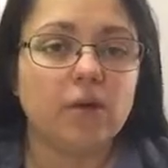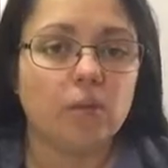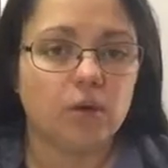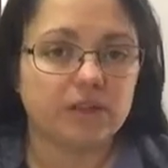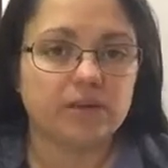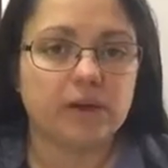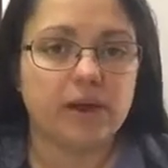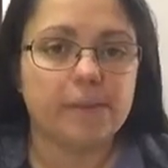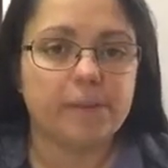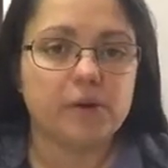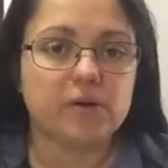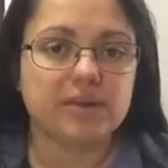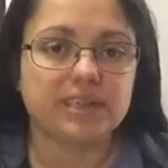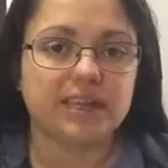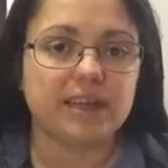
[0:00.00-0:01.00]
once I
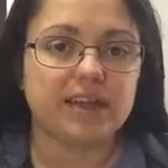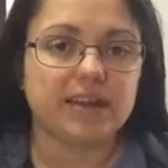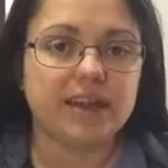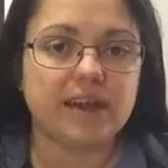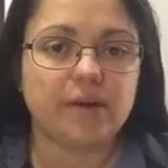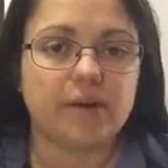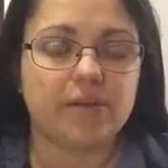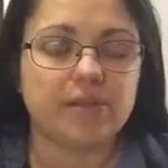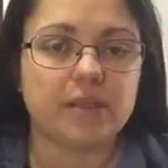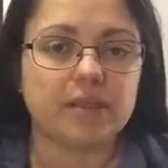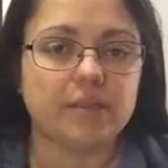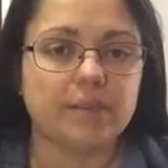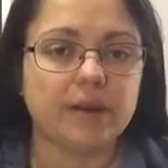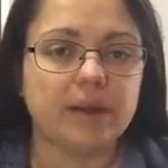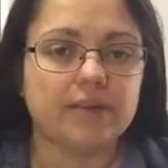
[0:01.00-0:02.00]
unbox it and how I think
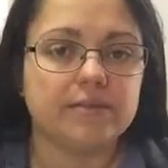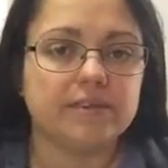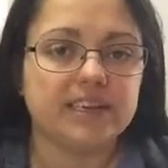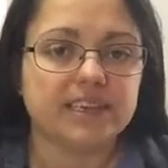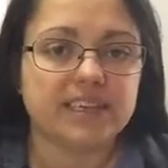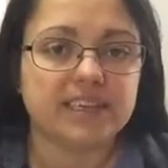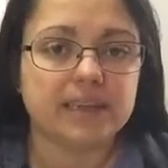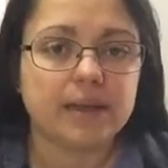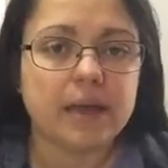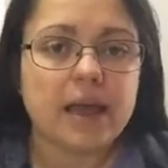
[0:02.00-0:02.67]
the planner is.